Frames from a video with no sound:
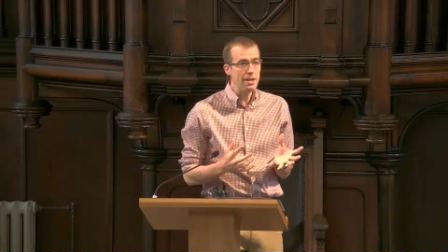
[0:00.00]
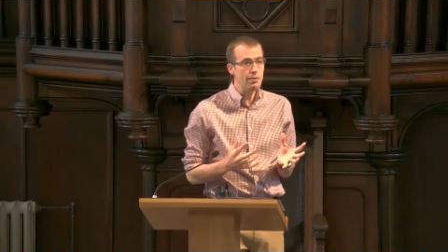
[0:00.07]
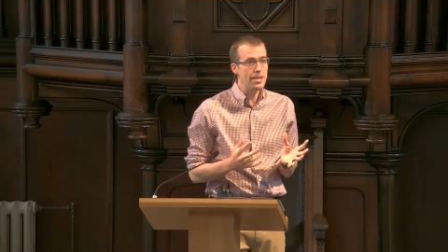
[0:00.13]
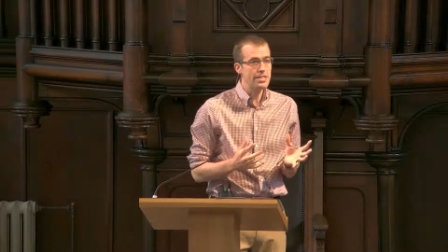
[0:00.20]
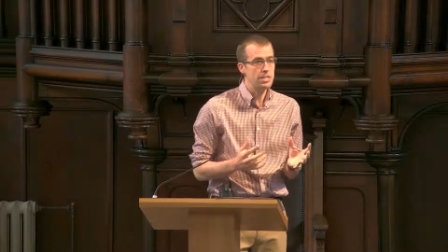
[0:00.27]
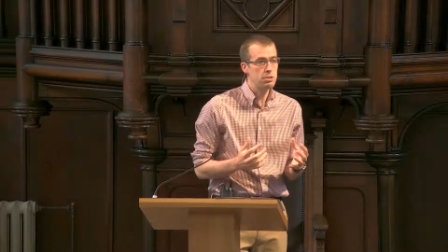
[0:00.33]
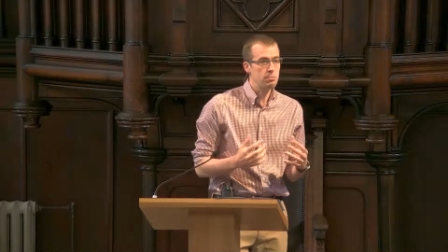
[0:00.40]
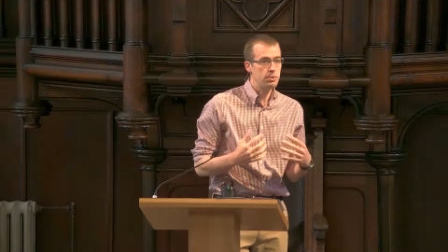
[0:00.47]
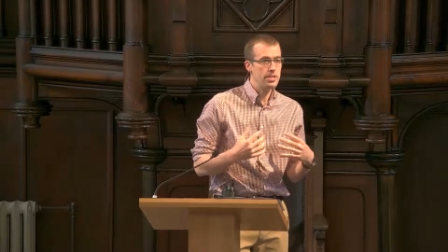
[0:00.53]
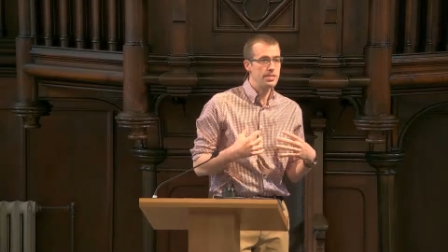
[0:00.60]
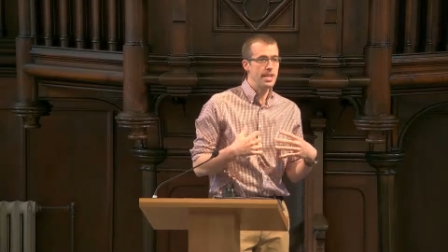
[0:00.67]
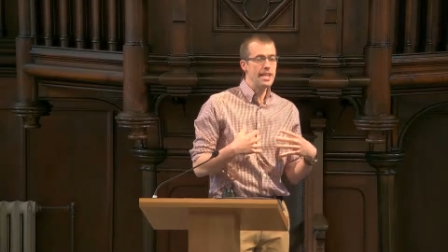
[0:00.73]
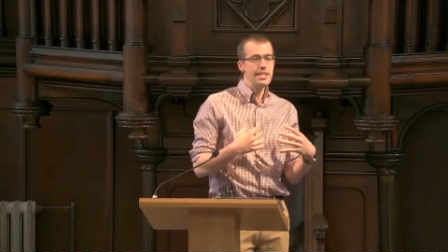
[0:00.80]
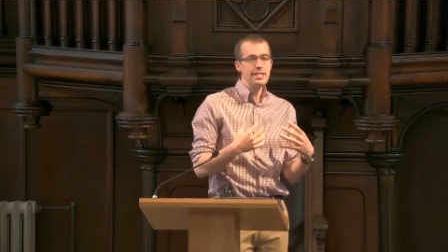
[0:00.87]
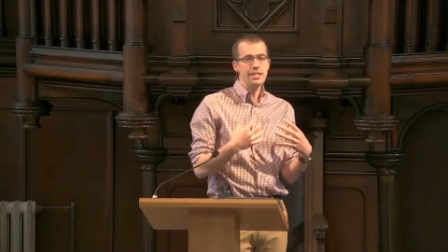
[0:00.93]
ways, it's
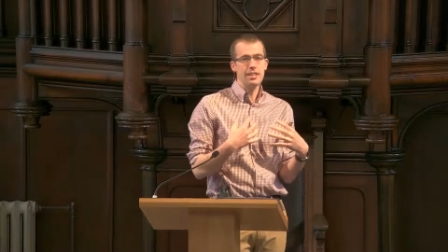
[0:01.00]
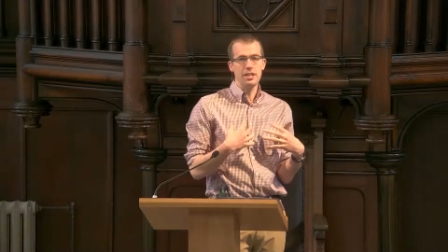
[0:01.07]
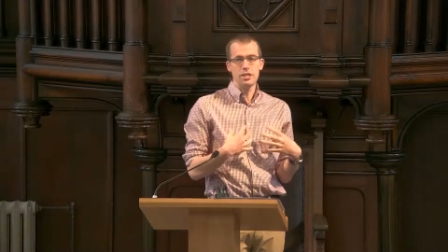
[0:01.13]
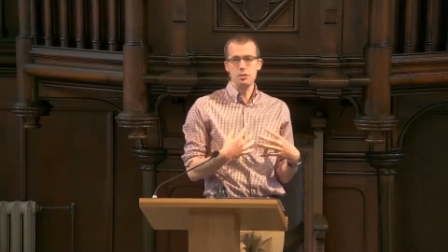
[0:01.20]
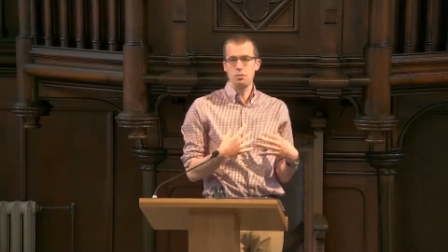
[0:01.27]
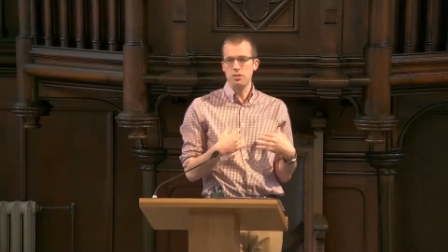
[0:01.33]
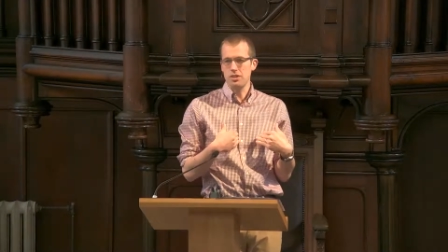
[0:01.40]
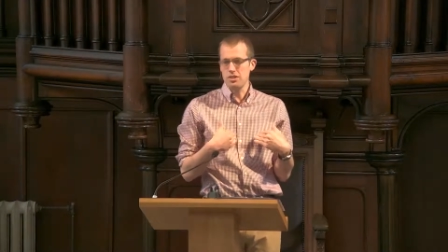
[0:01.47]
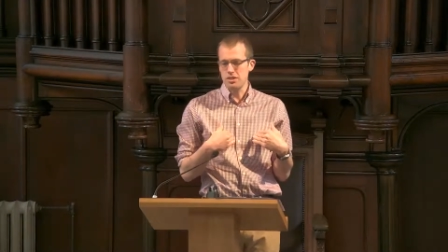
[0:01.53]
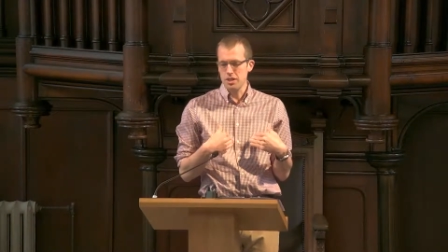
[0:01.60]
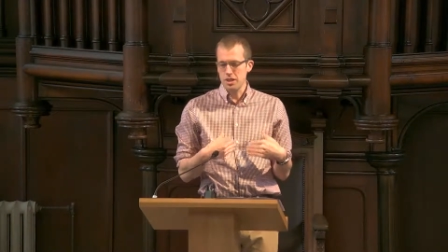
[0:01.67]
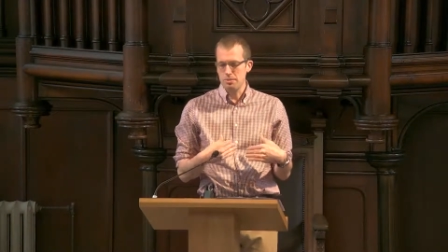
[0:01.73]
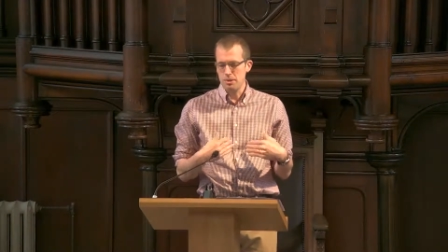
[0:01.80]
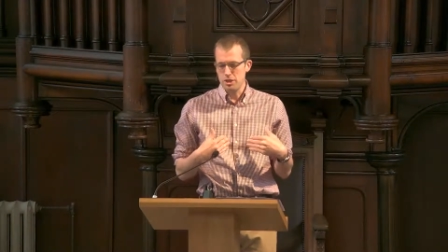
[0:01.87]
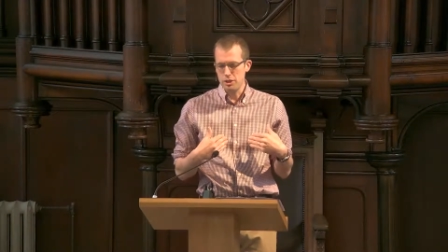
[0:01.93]
presenting us with this
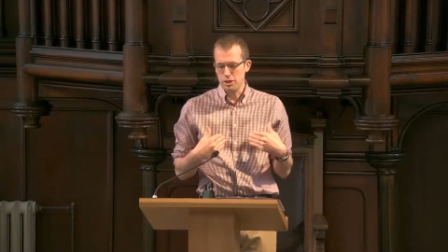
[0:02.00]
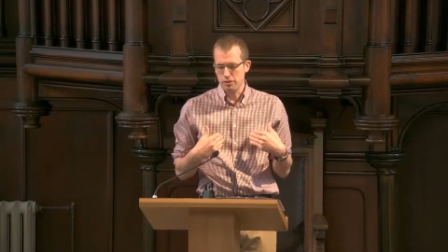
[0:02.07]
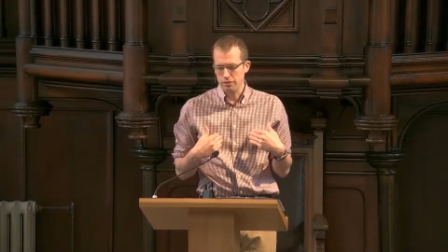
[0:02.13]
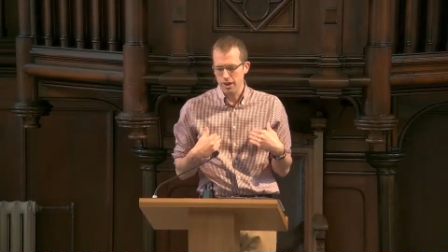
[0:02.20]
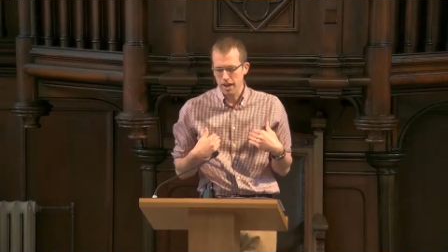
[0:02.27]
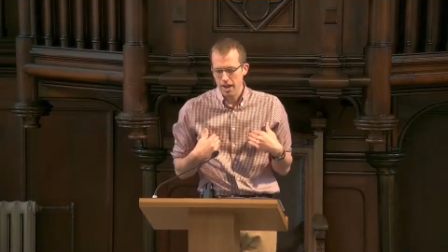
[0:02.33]
image of